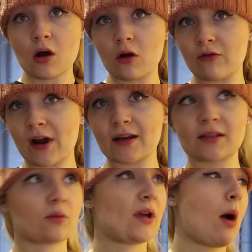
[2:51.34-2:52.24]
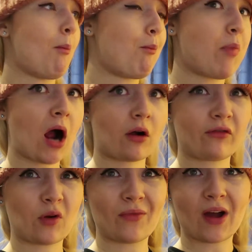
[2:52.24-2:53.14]
Alright, so we are back
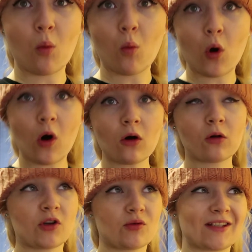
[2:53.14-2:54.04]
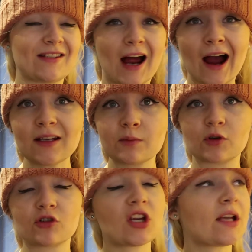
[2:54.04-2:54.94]
from that walk, which was nice,
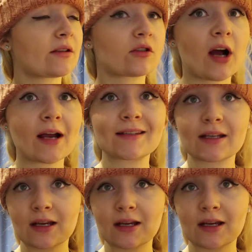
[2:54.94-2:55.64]
but Jesus Christ,